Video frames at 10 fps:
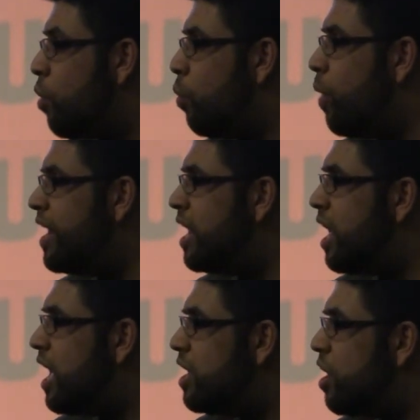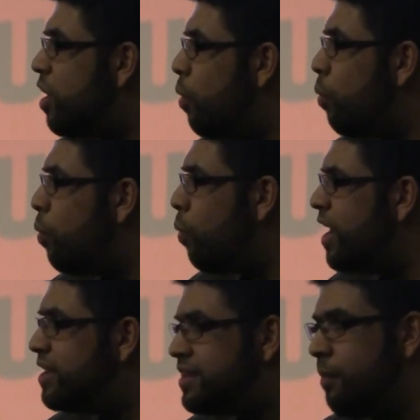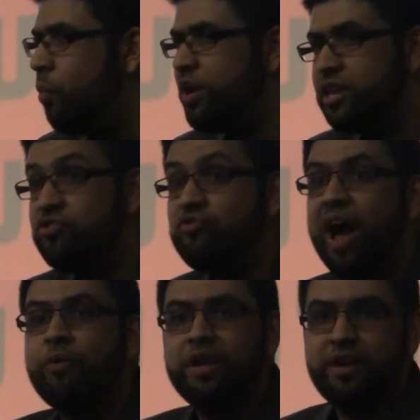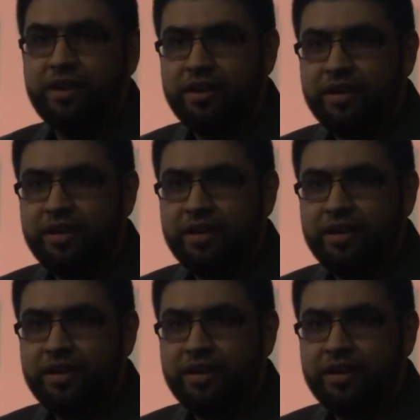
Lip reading: when someone is drowning